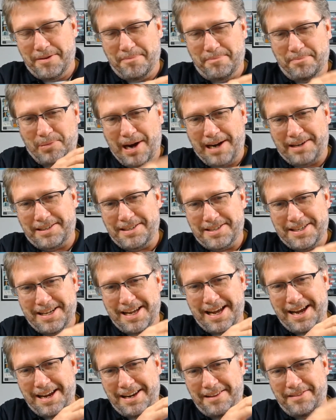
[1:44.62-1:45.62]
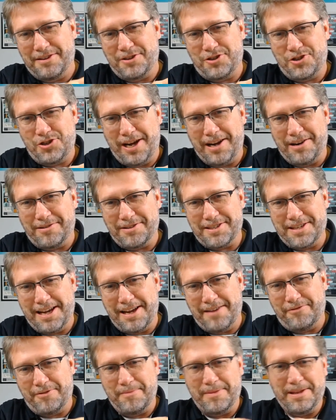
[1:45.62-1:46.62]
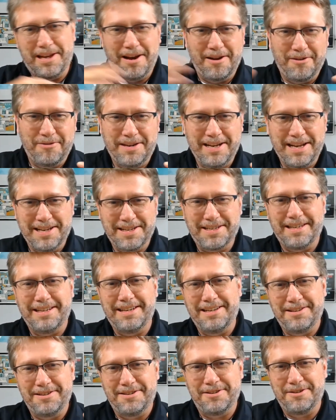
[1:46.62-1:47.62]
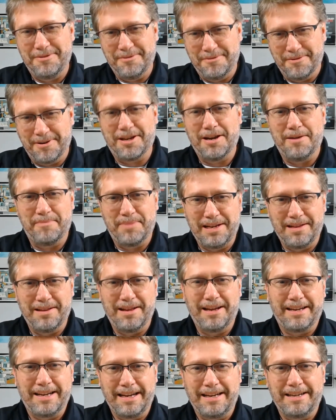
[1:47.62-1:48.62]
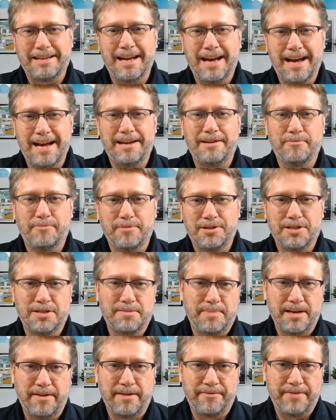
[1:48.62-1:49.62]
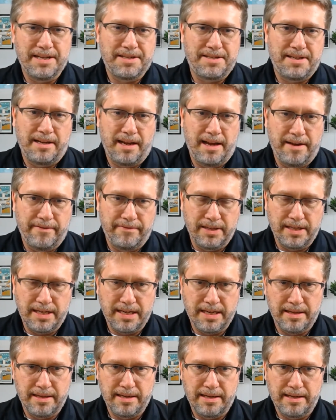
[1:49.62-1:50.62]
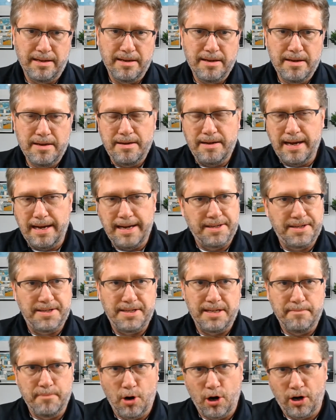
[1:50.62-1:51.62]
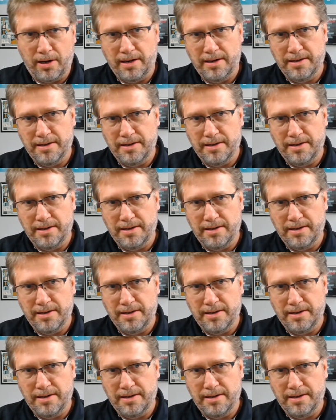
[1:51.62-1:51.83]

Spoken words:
practice side and the channel side from the Autodesk and into a company like Egnyte, which has been investing heavily in the AEC market.